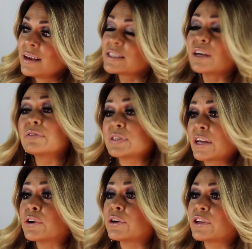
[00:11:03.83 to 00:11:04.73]

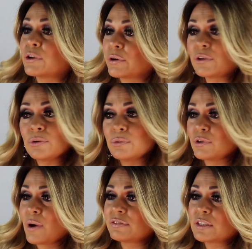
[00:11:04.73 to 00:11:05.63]
self-centered.
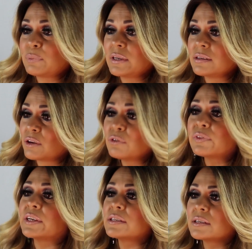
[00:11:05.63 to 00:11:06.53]
You have to be
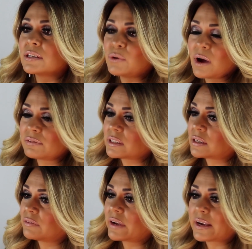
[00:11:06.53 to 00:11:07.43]
selfless. You have to
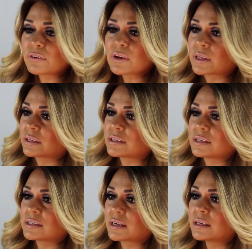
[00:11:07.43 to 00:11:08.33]
give everything to
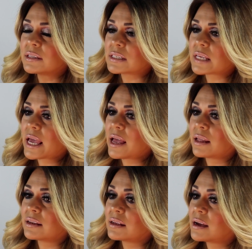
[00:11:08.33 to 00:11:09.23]
these kids,
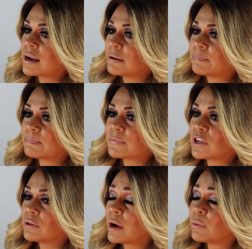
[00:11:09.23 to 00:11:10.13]
and
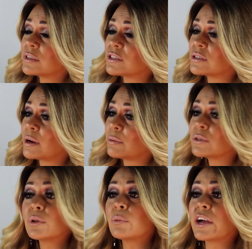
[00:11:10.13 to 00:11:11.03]
that was
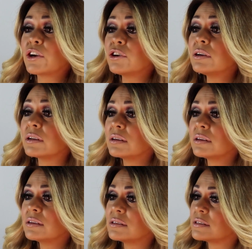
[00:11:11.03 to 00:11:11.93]
the only way I could,
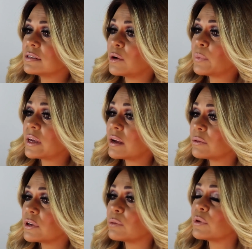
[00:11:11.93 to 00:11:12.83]
is being
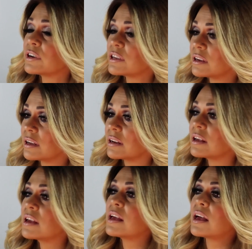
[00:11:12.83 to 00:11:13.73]
out there working
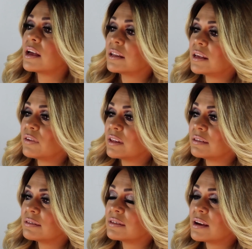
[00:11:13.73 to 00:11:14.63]
and
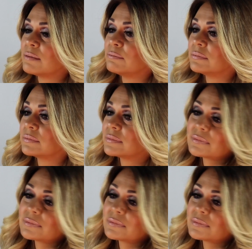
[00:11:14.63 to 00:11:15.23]
giving them